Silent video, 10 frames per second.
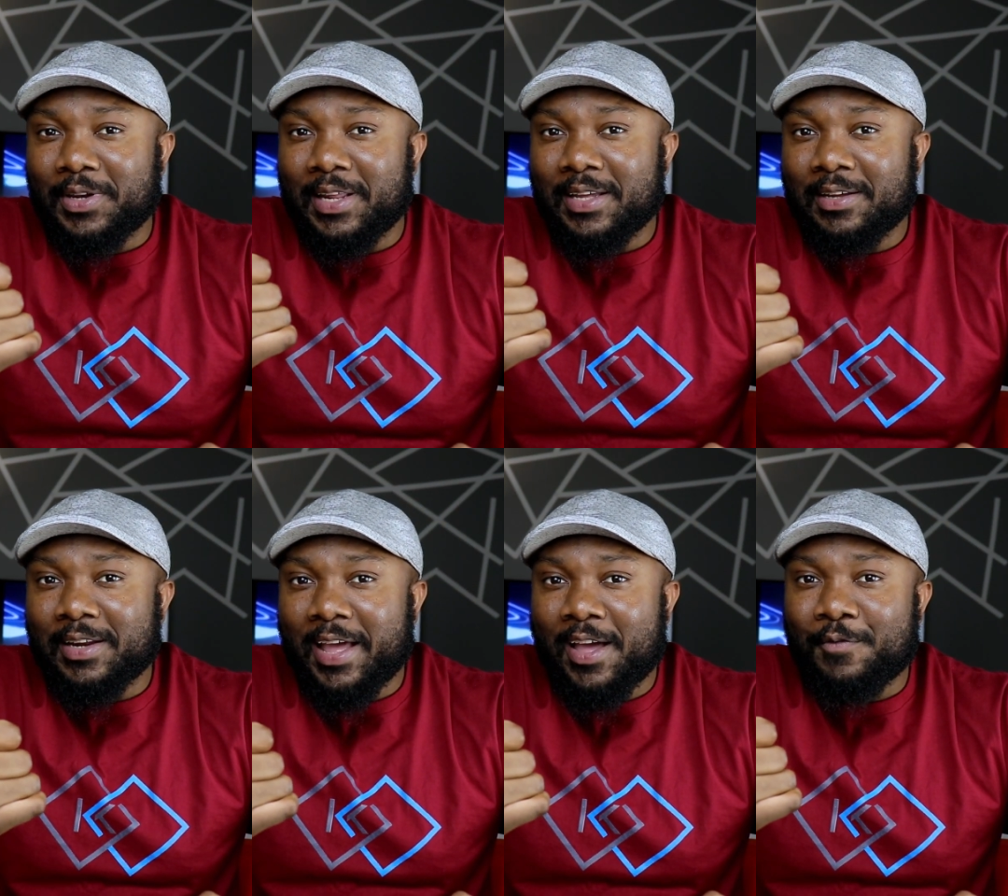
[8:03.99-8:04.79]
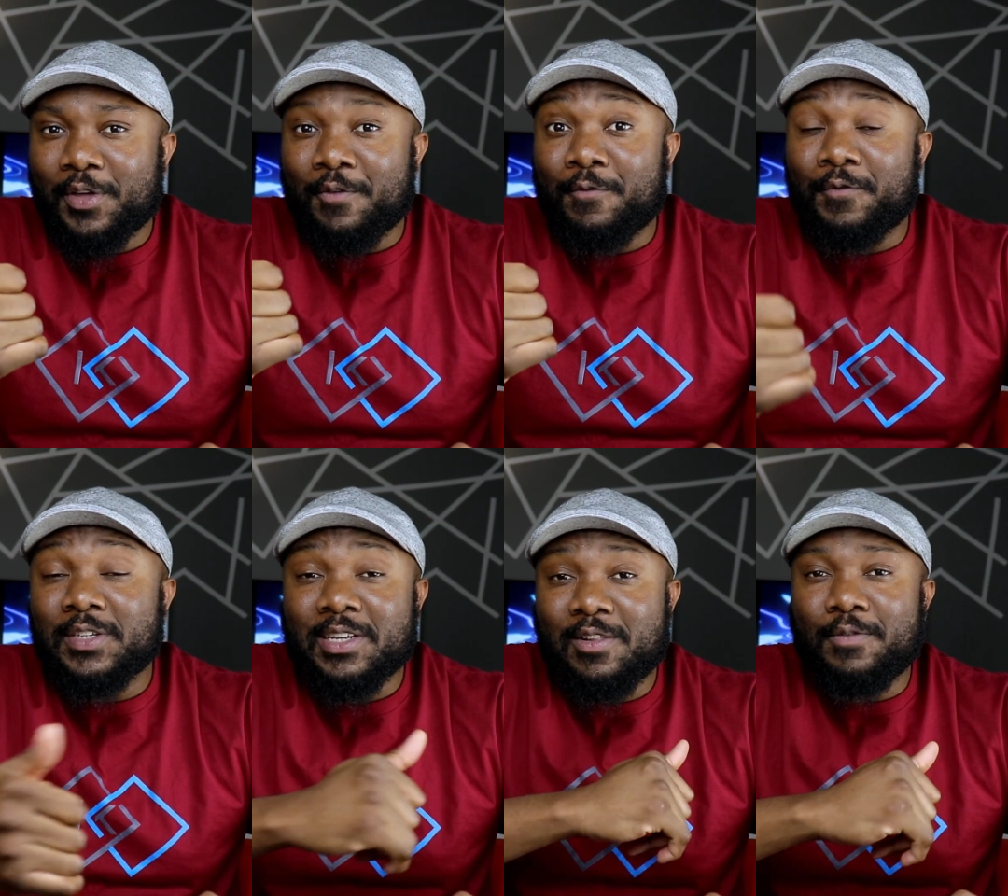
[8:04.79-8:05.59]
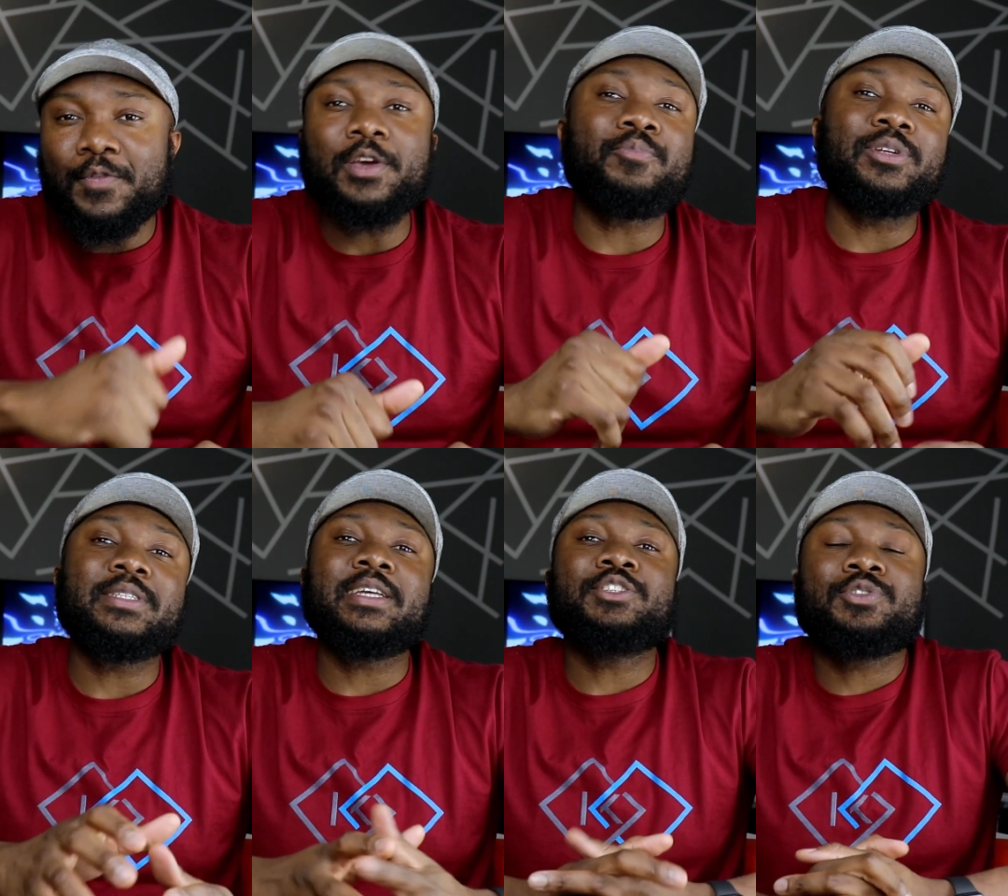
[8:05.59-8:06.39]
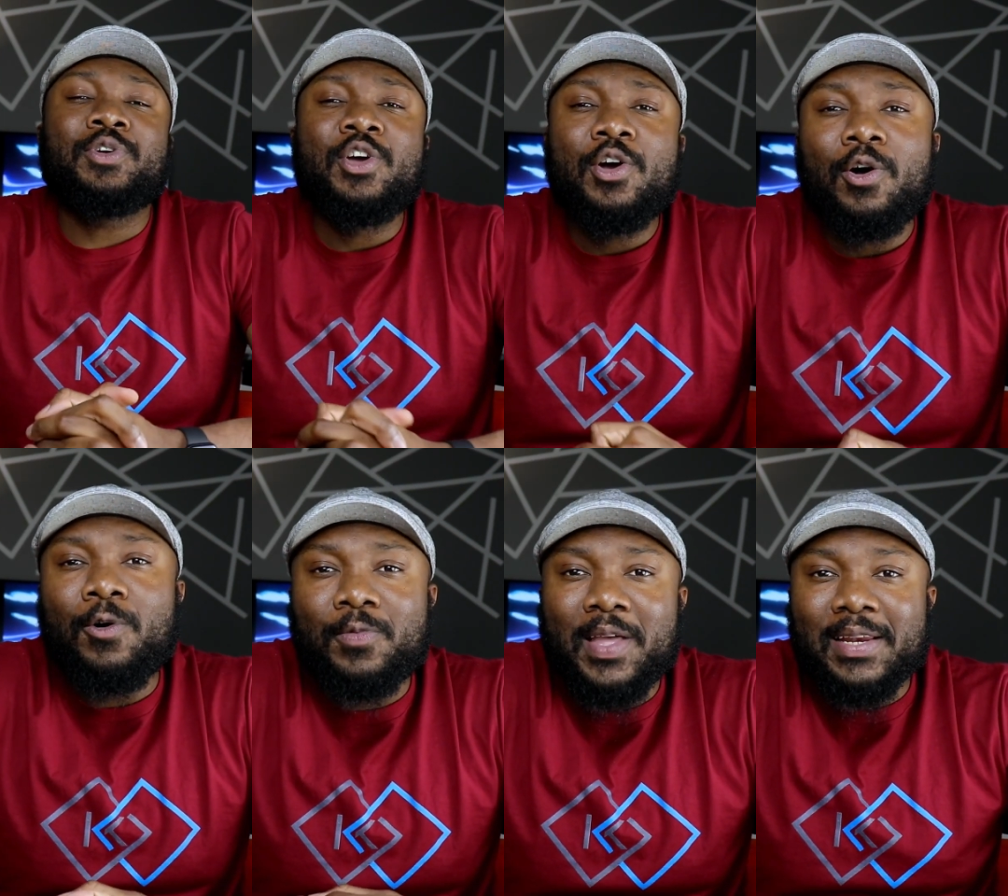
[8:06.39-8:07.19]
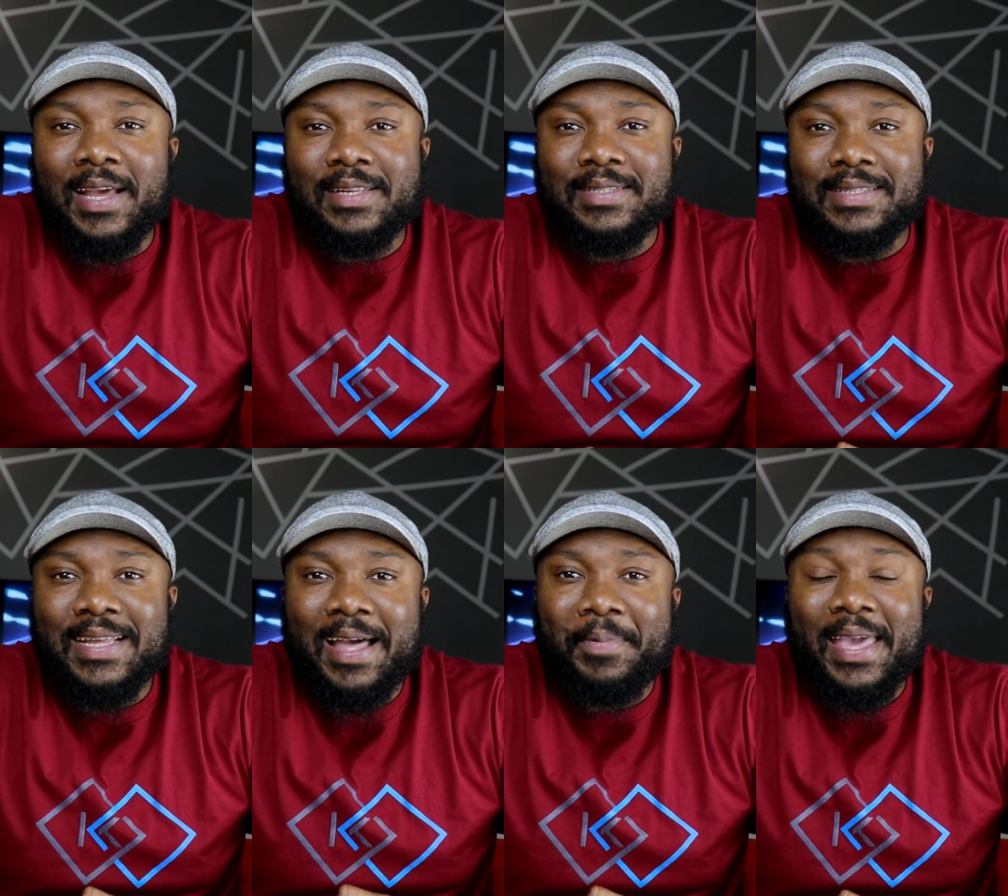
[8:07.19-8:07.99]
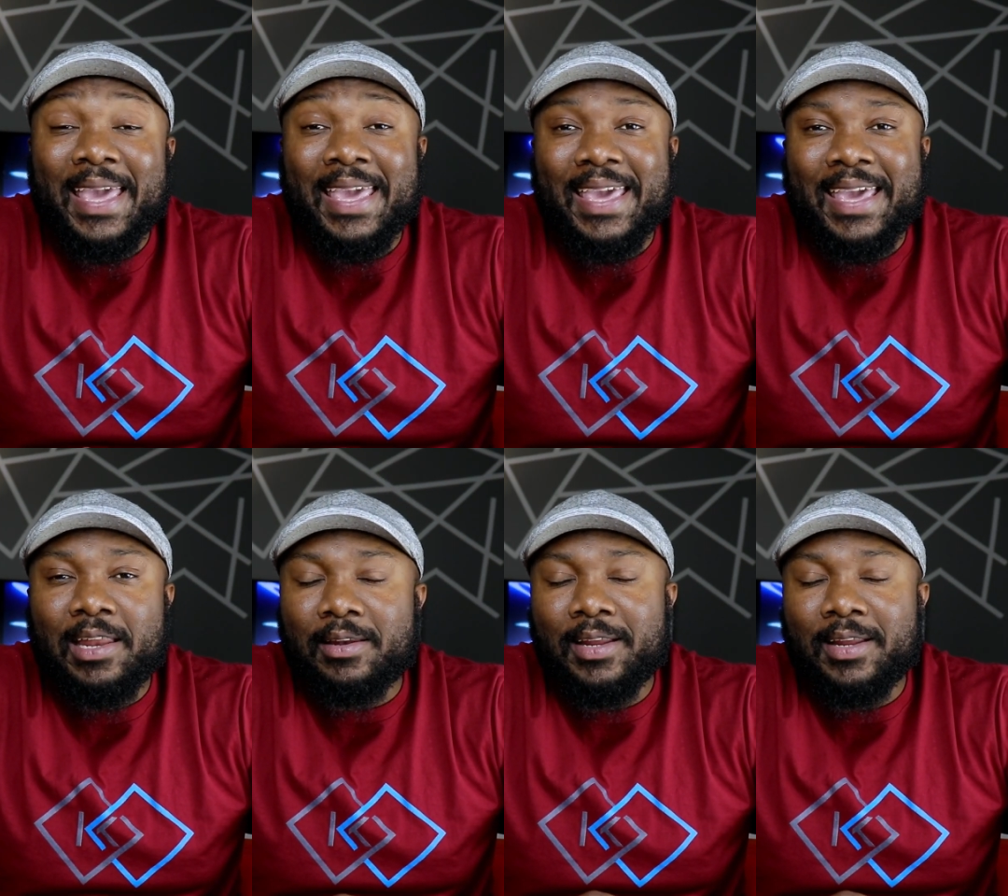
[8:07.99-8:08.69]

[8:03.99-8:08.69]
They're gonna have a physical fingerprint sensor on that Galaxy Tab A8.